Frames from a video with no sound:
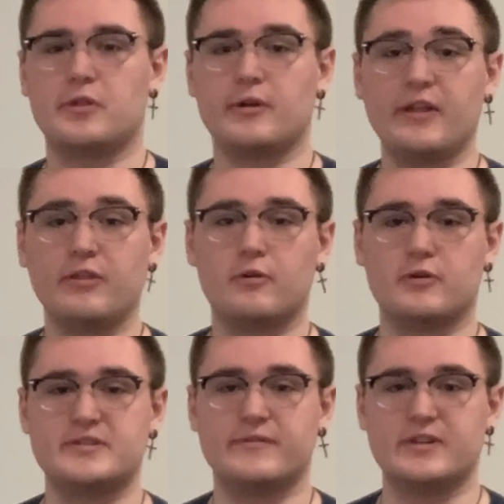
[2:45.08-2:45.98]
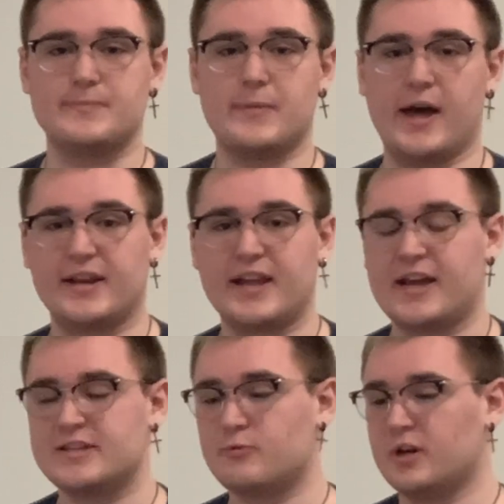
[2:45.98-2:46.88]
throughout the course of this
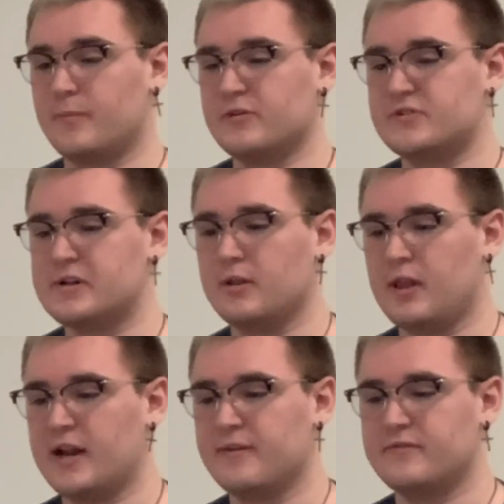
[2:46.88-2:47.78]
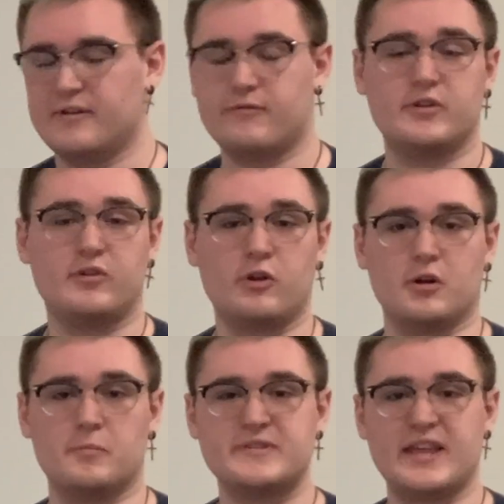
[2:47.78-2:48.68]
podcast, we're going to be using a lot of different
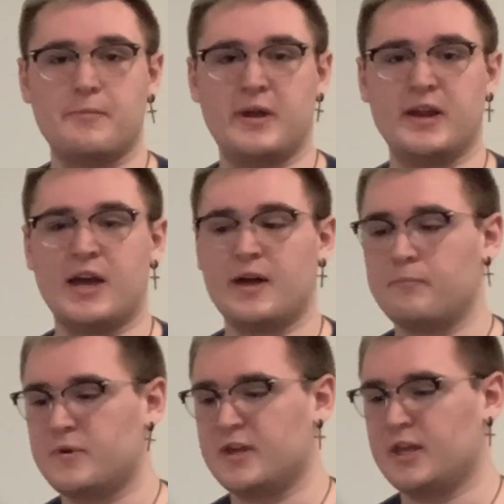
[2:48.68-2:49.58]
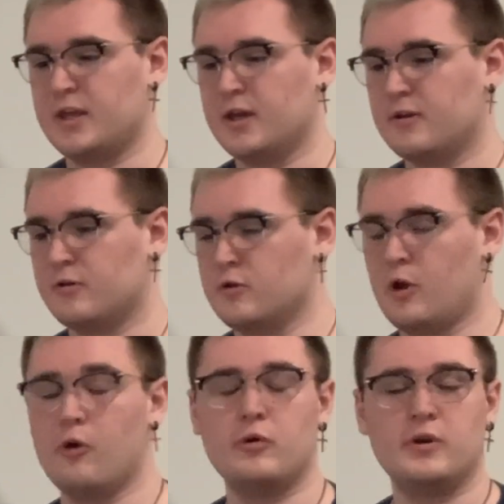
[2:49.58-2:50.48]
terms that may not be
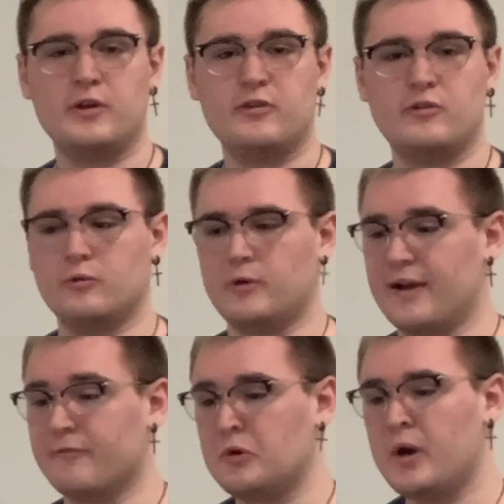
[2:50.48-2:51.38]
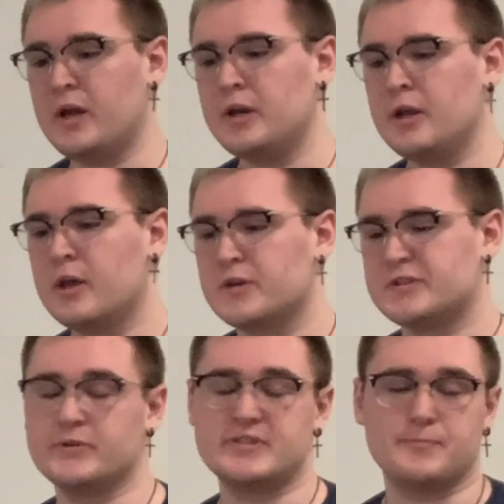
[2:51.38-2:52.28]
known to everyone.
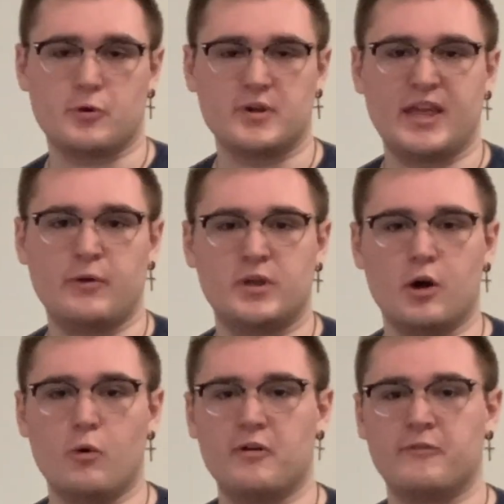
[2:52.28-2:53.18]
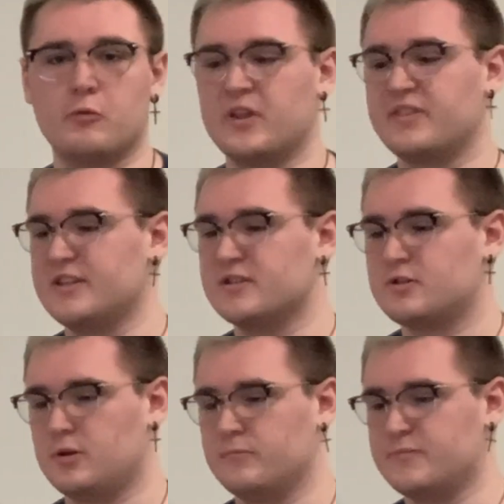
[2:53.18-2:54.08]
So, it's important that we go over what these
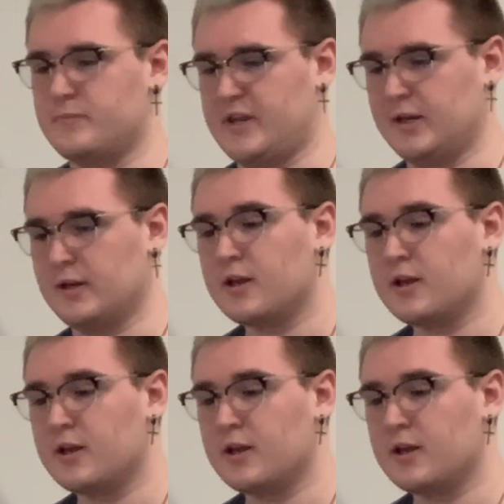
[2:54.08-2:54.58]
terms mean.